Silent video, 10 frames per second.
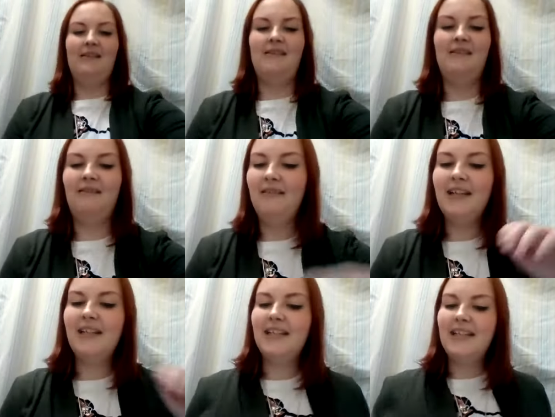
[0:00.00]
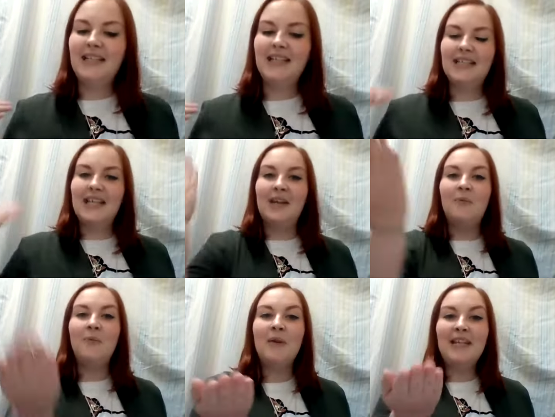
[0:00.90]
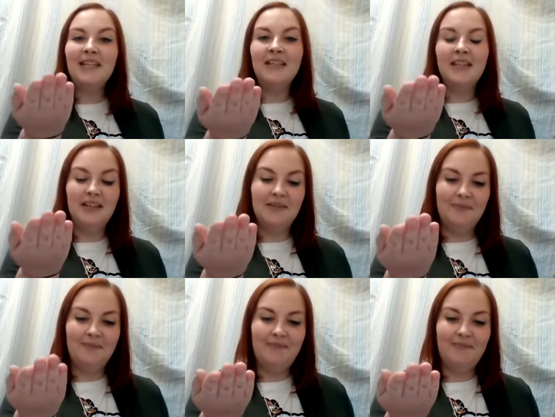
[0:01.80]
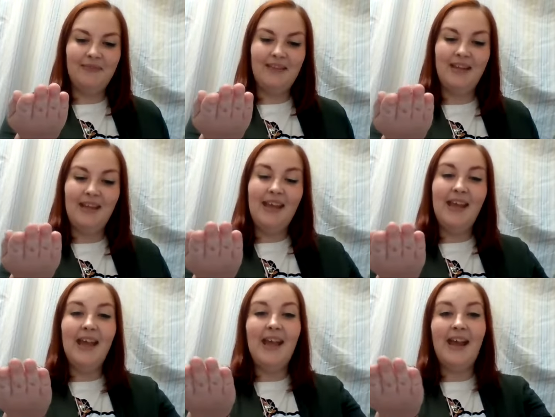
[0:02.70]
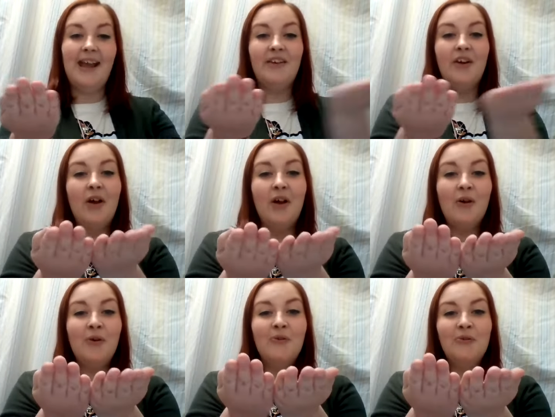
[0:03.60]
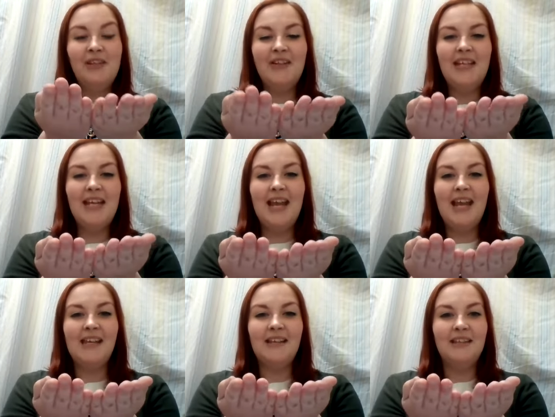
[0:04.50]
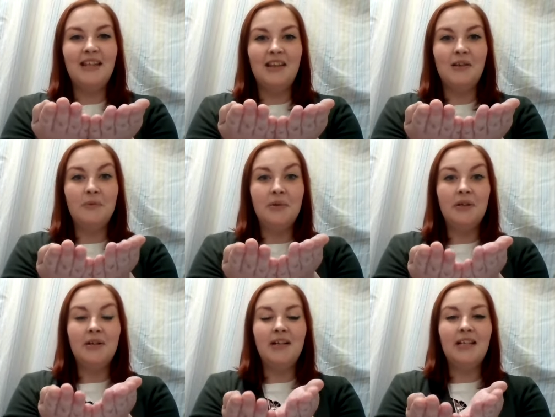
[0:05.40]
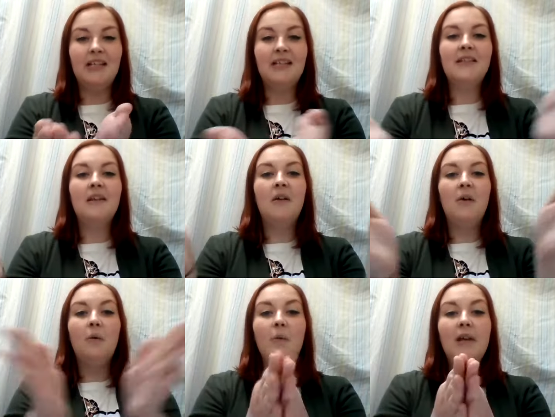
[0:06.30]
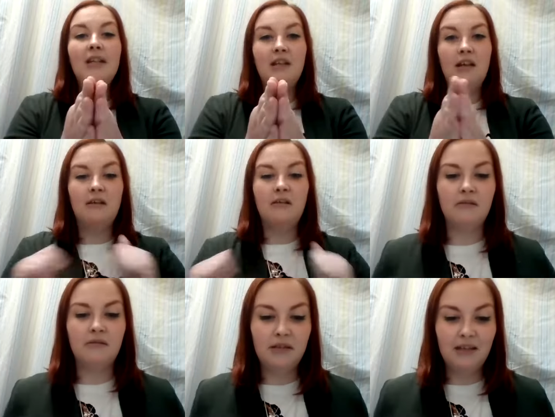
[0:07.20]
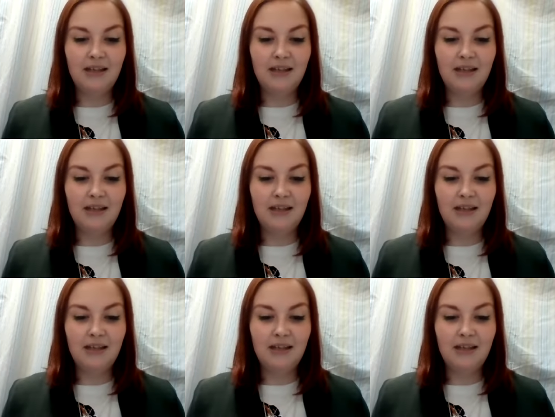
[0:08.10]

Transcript: All right, say wind, add O to the end, and the word is window.